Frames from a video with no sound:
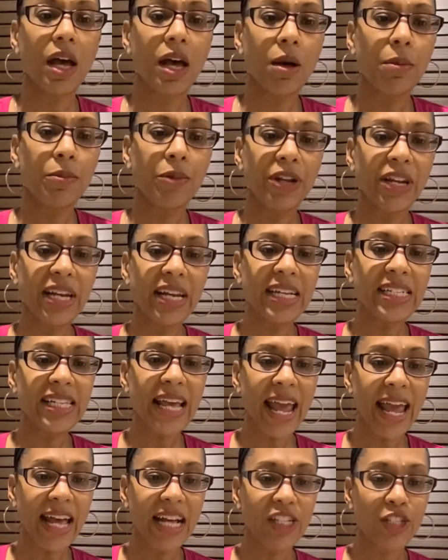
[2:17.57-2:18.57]
Putting his
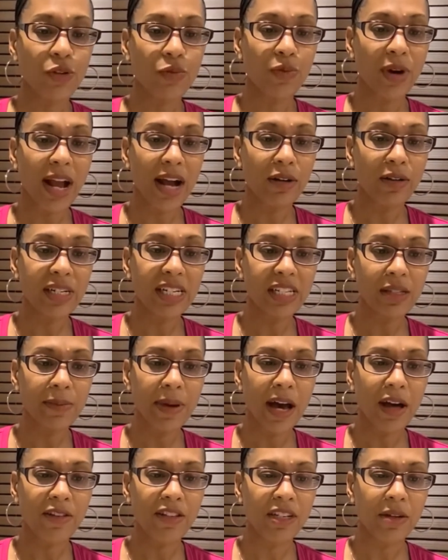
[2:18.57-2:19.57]
hands around his
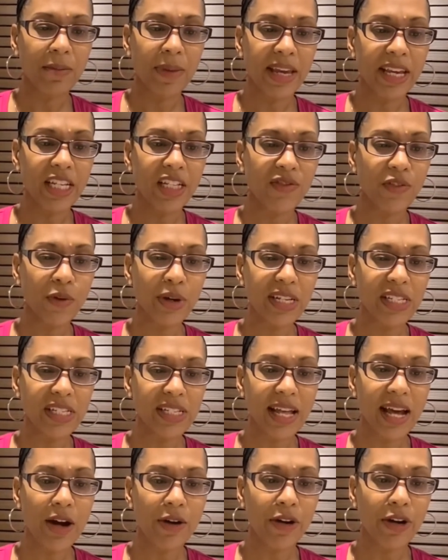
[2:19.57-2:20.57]
mouth to make his voice
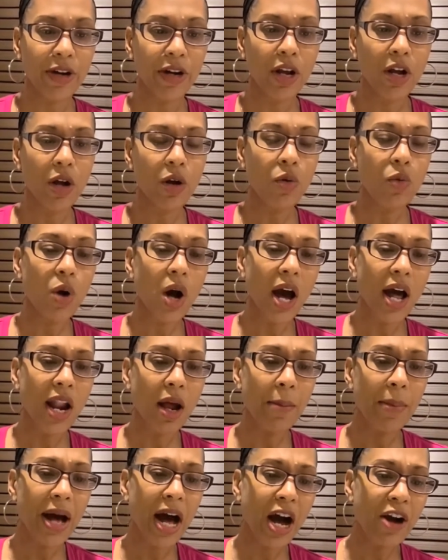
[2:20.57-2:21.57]
louder, "What
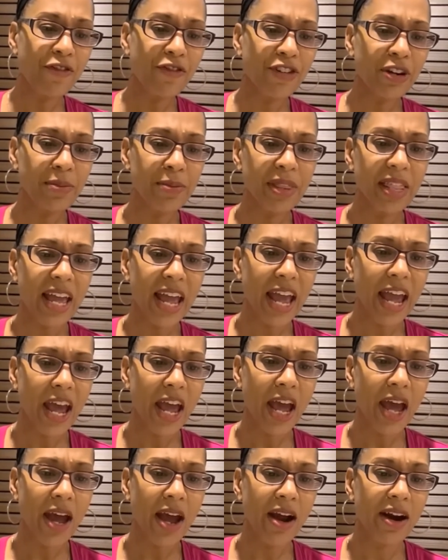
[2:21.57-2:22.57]
about from
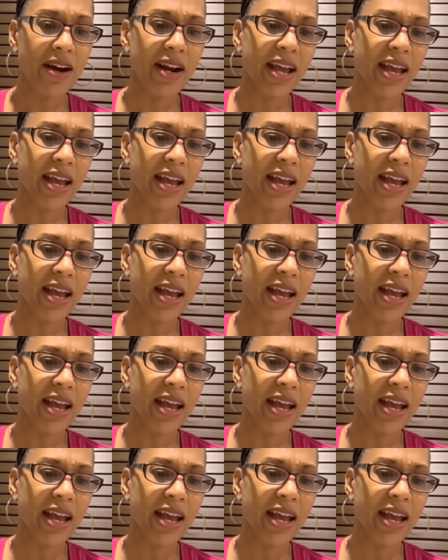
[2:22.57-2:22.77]
there?"